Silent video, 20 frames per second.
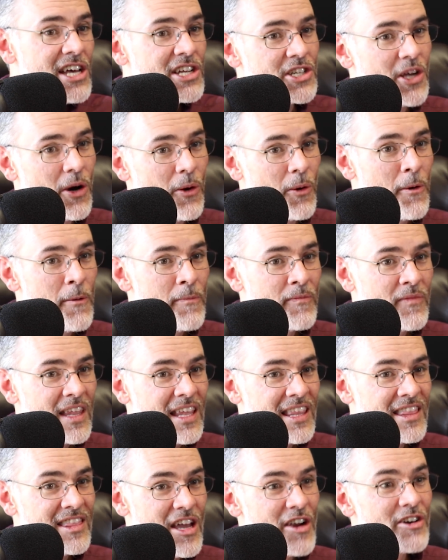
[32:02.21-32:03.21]
So
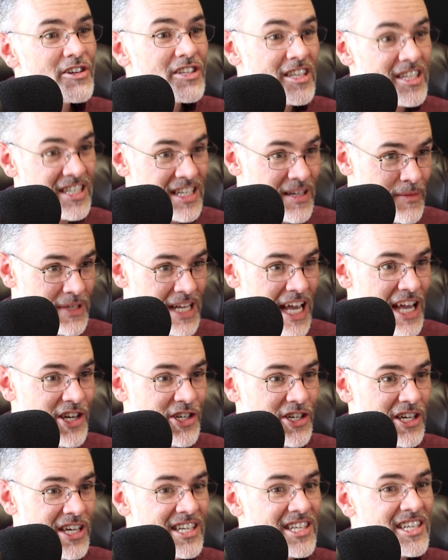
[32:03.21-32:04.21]
there's the
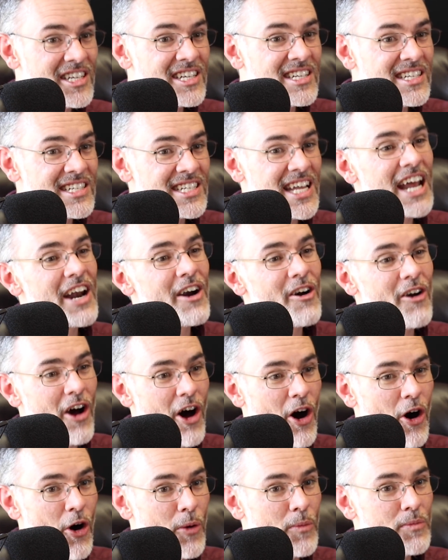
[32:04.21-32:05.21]
temptation to set our
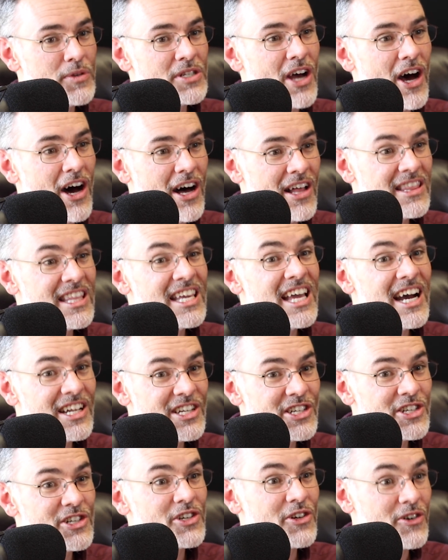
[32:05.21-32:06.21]
hopes on the
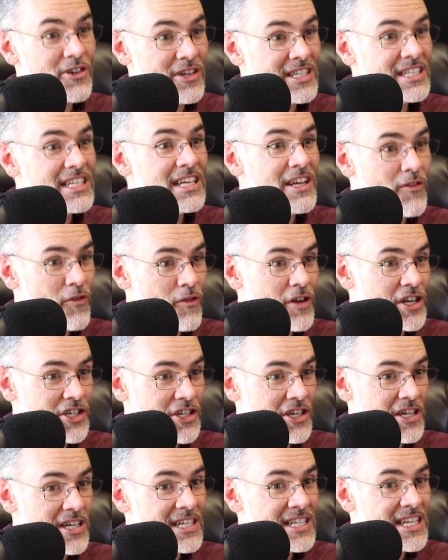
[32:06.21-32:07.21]
uncertainty of
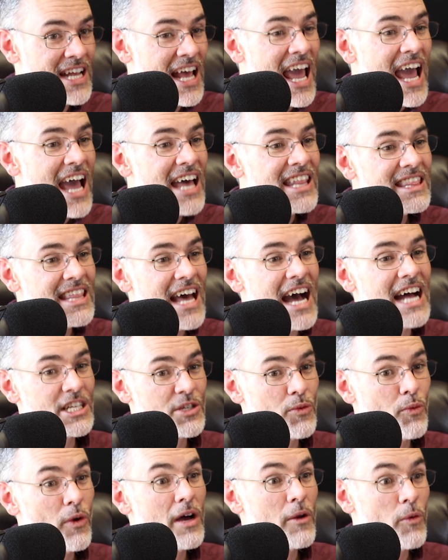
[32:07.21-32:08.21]
riches. And
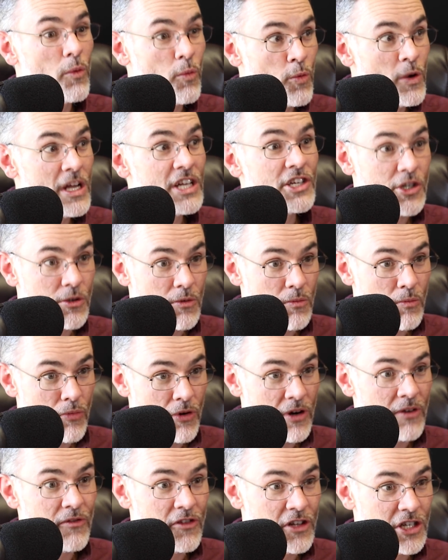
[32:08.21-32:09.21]
that's what rich,
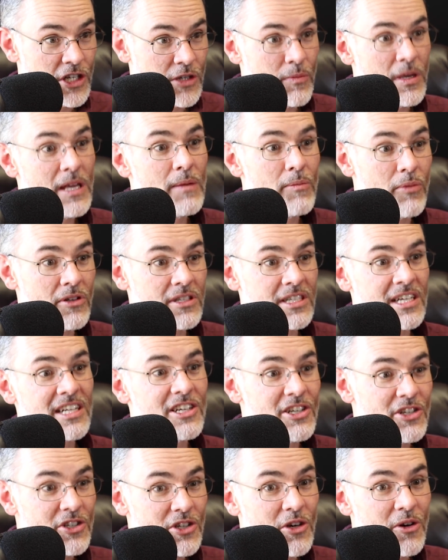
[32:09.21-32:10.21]
privileged people
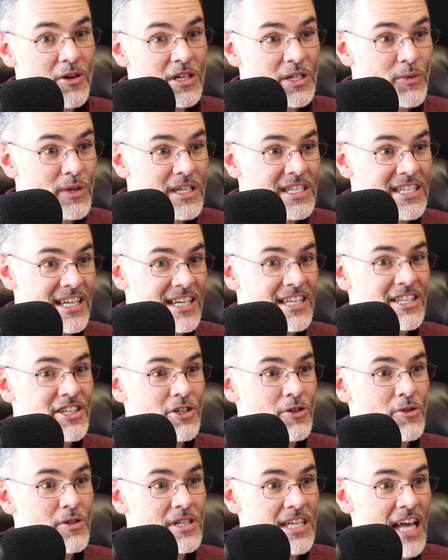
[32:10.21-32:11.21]
tend to do, is we tend
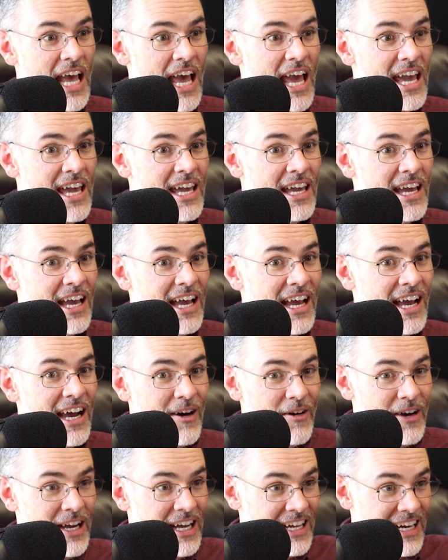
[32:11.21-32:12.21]
to say,
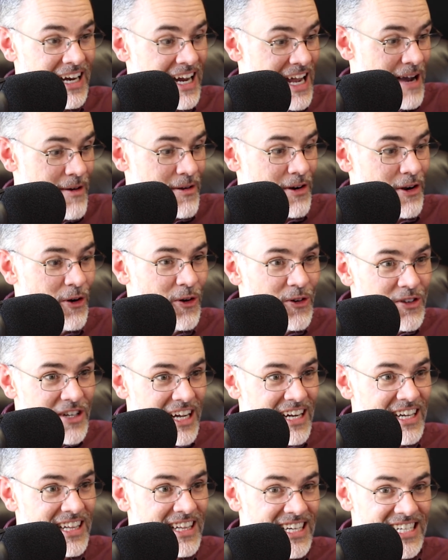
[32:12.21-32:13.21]
well, I'm going to hold
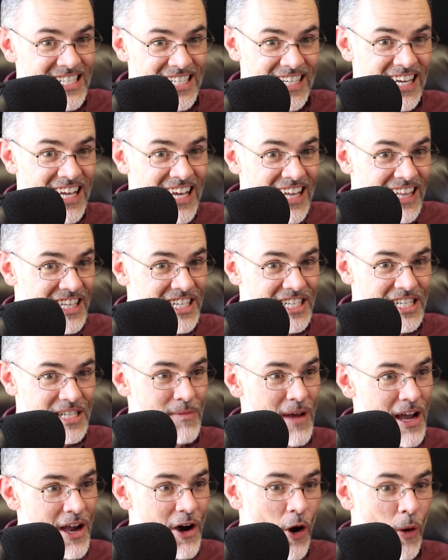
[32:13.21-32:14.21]
on to this, and this
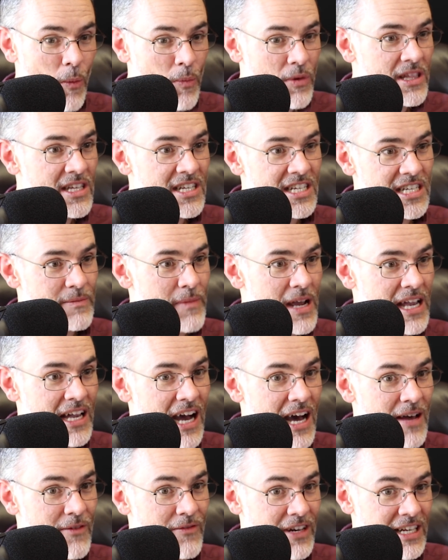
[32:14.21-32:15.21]
is my hope, and this is my
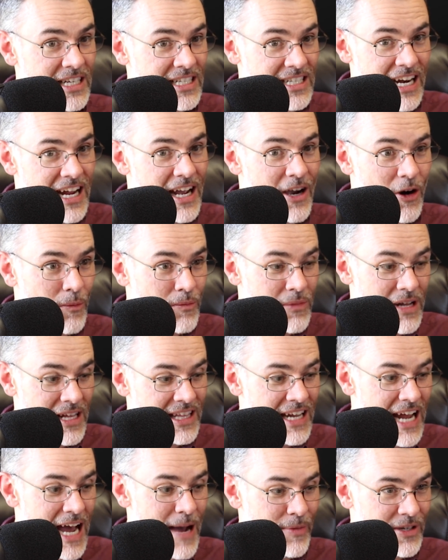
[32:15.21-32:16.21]
confidence, and I hope
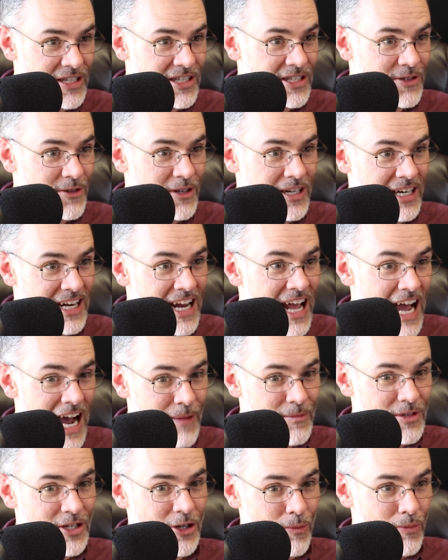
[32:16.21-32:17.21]
nothing happens to it, and
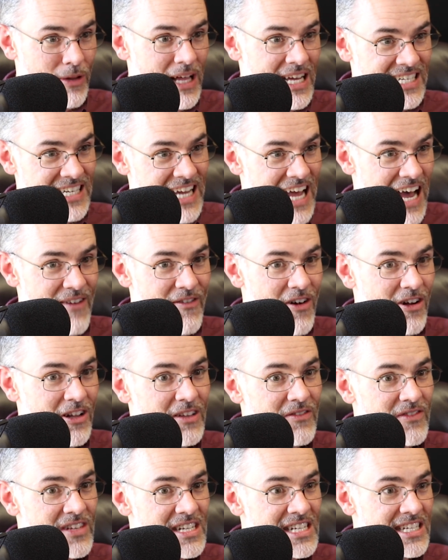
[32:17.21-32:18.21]
I'm so blessed to have
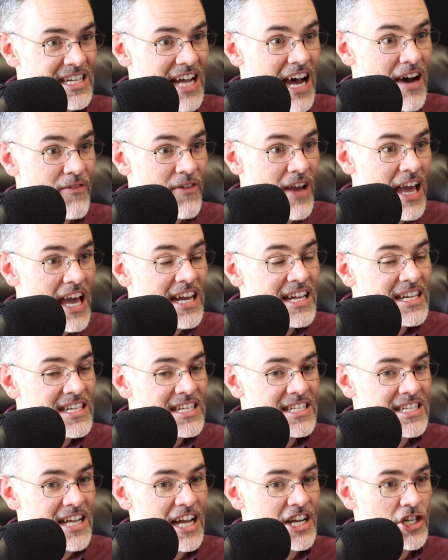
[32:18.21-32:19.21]
all of this stuff. And it's
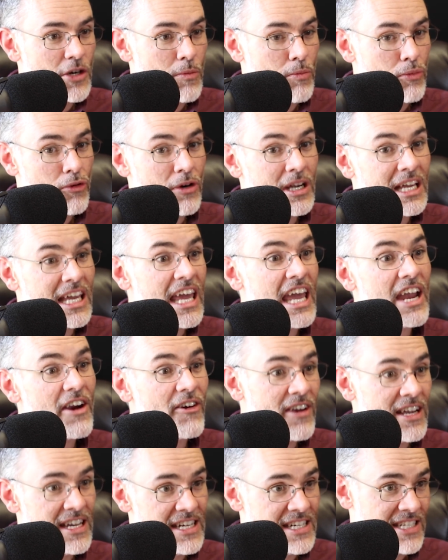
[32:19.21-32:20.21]
such a
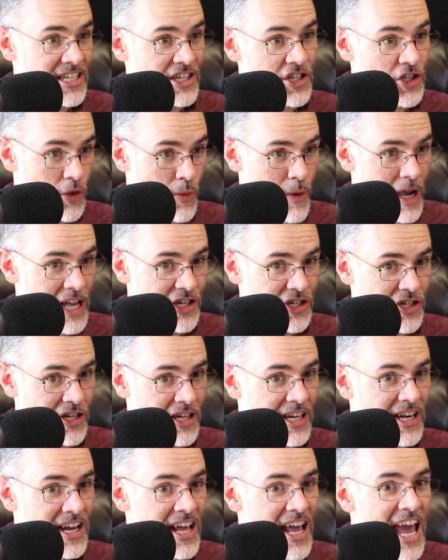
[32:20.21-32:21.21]
precarious
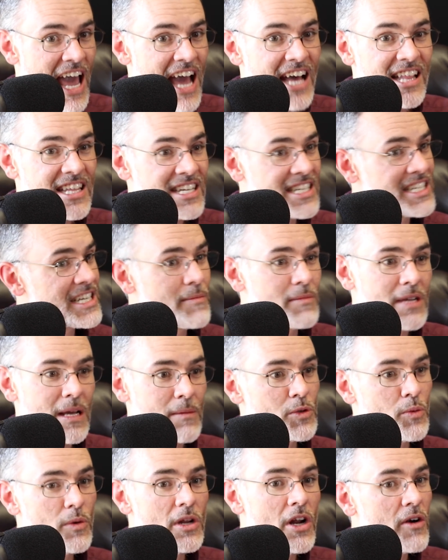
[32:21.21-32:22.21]
situation, and that
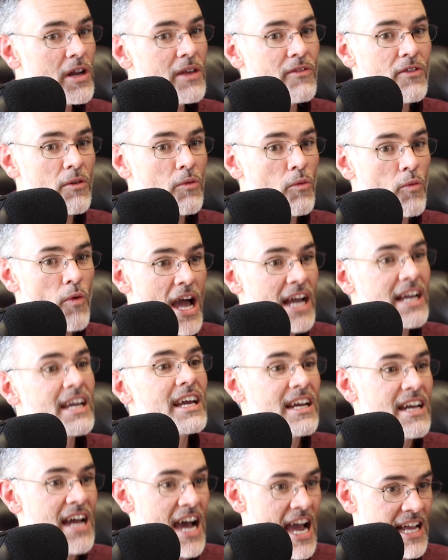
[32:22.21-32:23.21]
sometimes we don't even
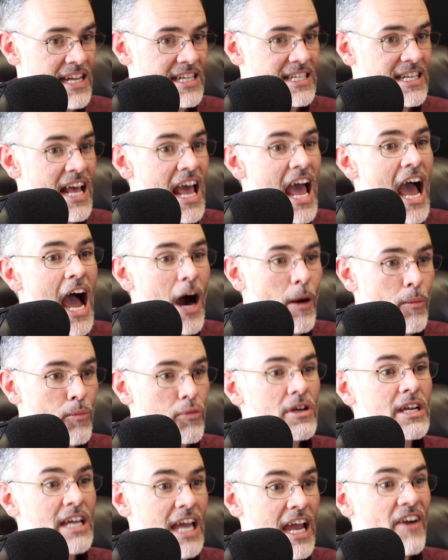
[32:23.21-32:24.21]
recognize how
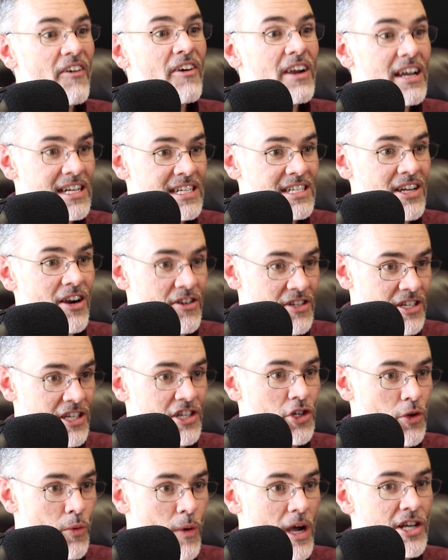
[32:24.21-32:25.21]
precarious our
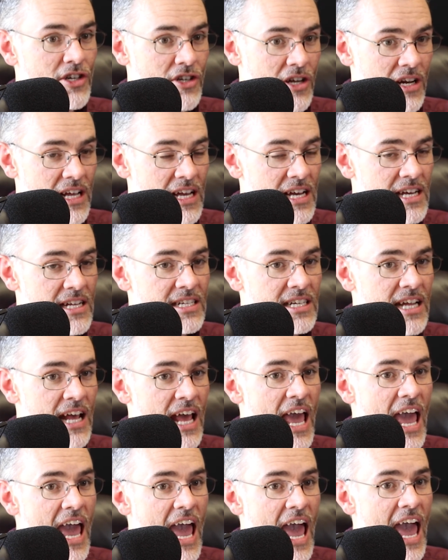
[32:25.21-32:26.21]
situation is.
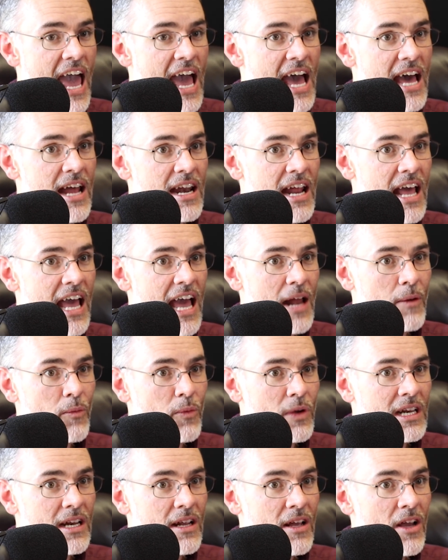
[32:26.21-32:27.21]
And
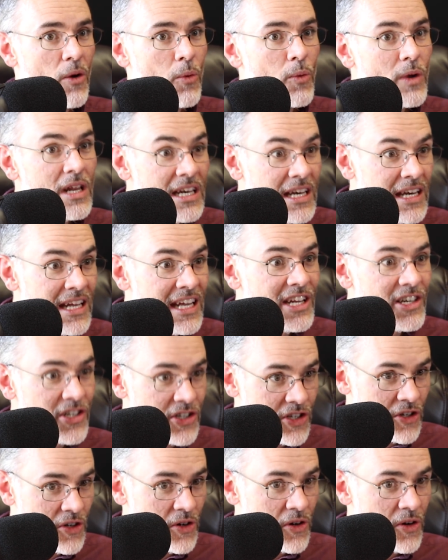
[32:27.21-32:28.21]
we need
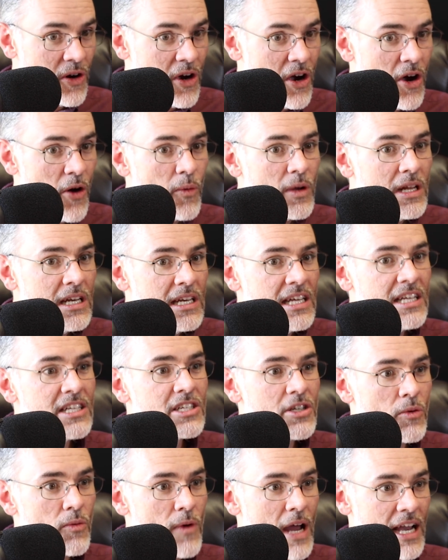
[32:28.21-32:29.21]
to
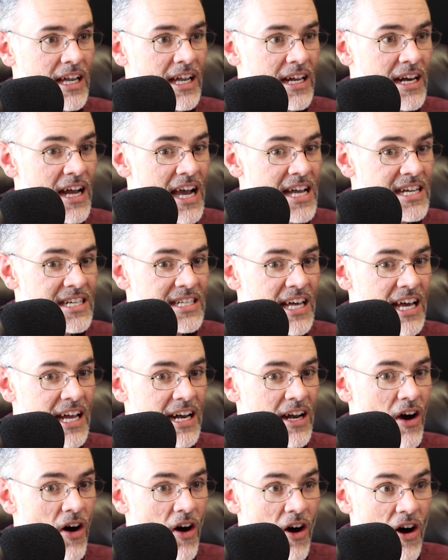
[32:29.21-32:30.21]
recognize
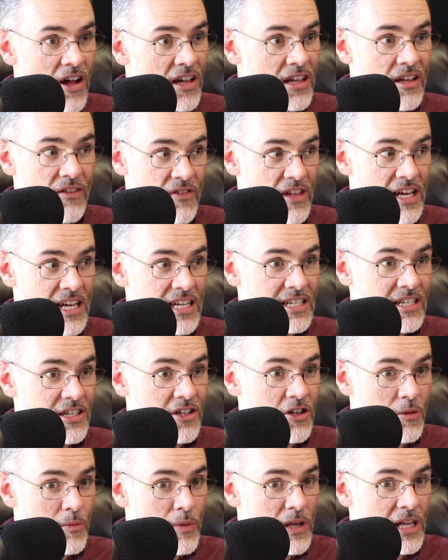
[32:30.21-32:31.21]
that all of this
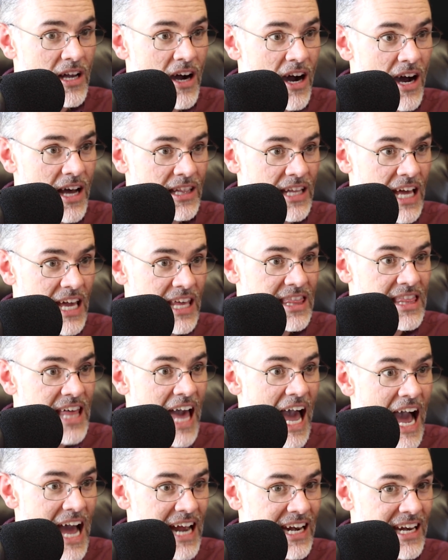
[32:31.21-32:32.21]
could be gone like
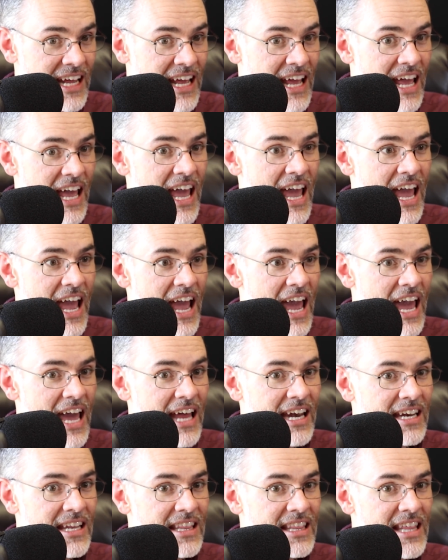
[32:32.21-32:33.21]
that,
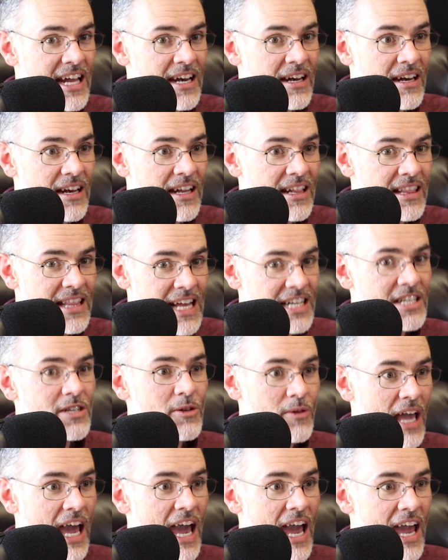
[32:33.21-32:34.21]
and that's
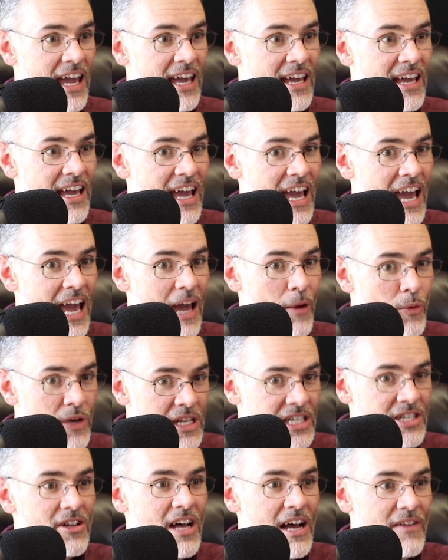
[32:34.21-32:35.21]
okay. And we
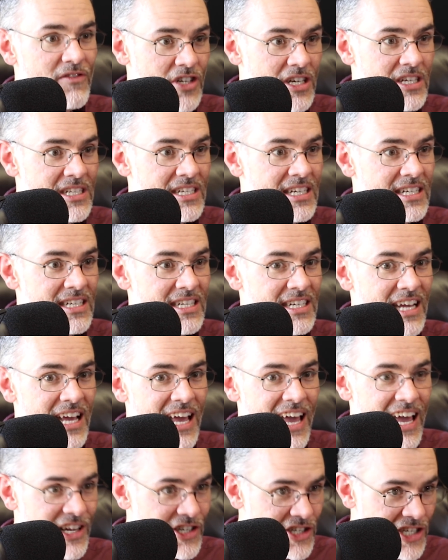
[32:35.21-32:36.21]
still have Jesus,
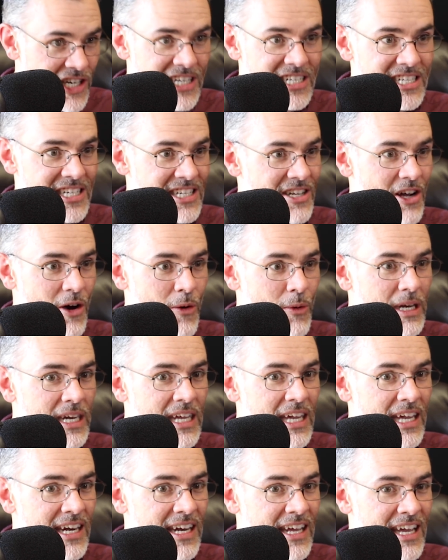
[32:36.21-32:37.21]
and Jesus is all we
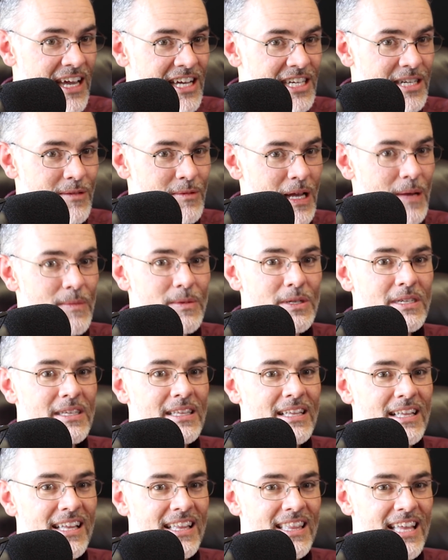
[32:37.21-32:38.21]
need.
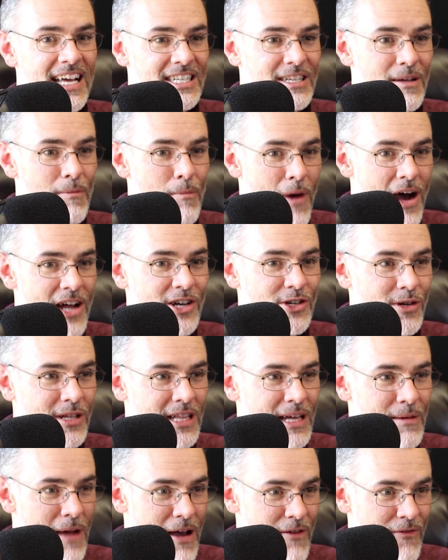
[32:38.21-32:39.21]
Sometimes that's a mantra
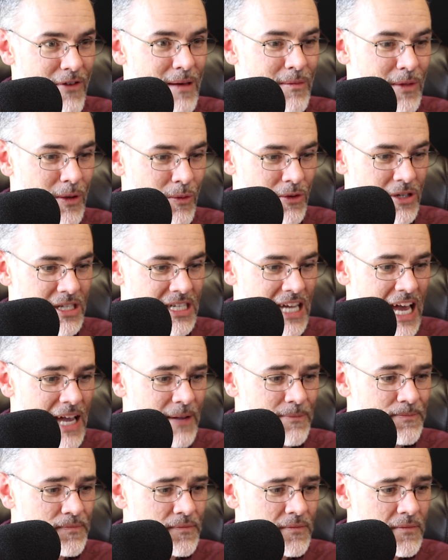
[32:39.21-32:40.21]
that my family will say